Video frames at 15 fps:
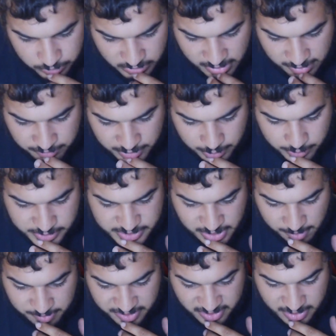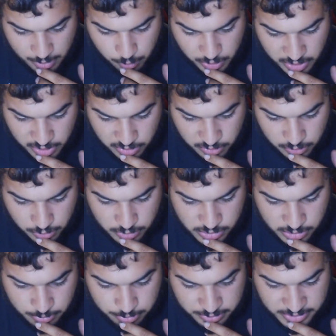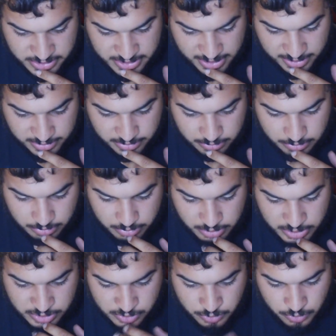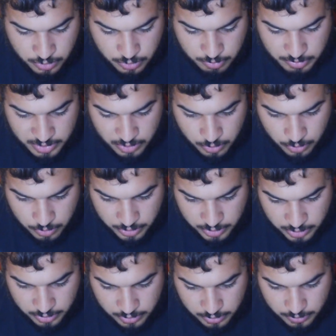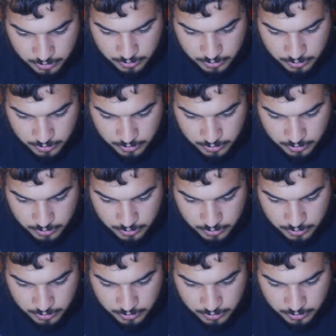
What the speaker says: If there is something that we could do to protect Izuku Midoriya.